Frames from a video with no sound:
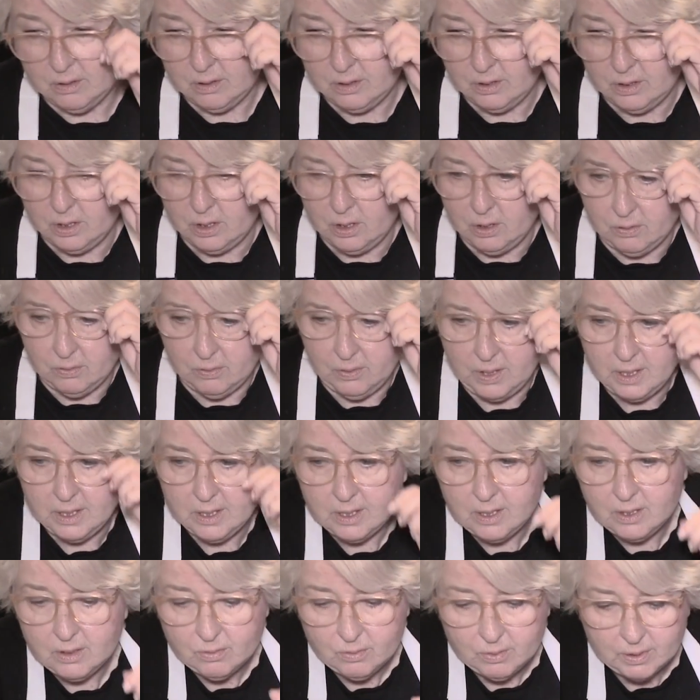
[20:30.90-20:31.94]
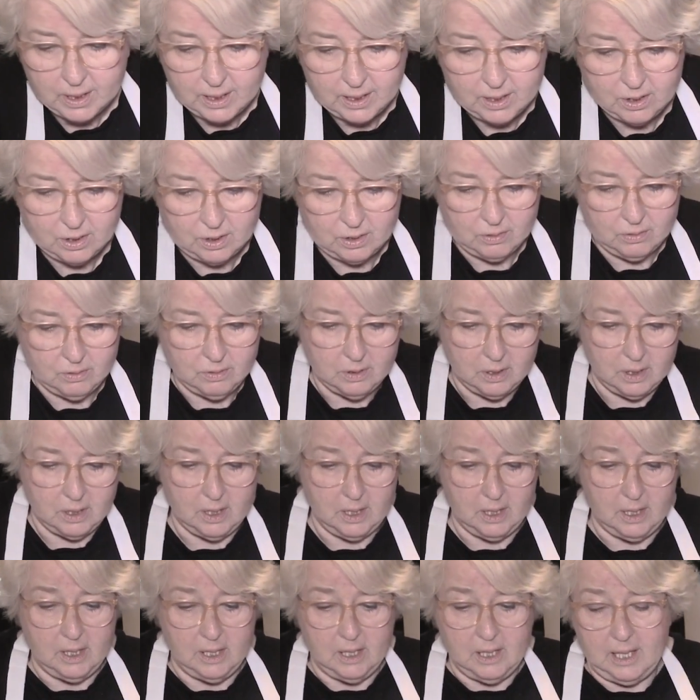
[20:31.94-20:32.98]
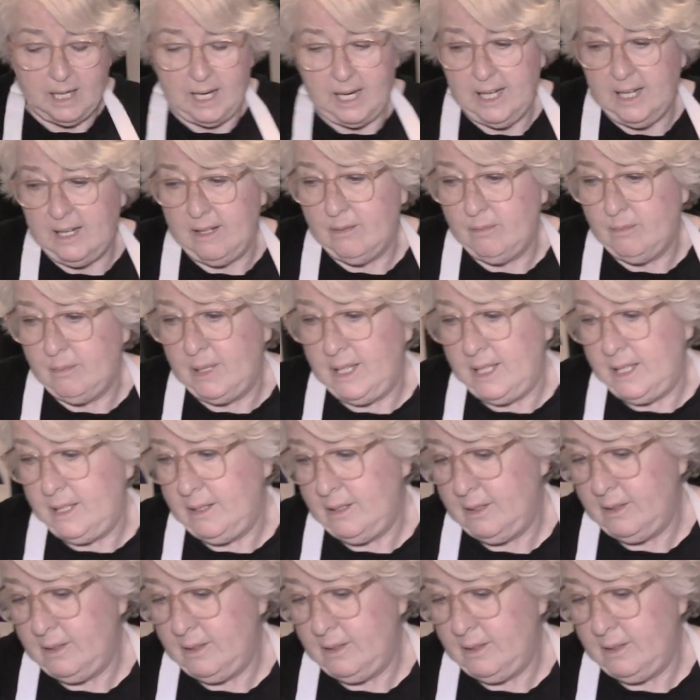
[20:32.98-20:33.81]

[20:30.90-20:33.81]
So this is what I do. I have my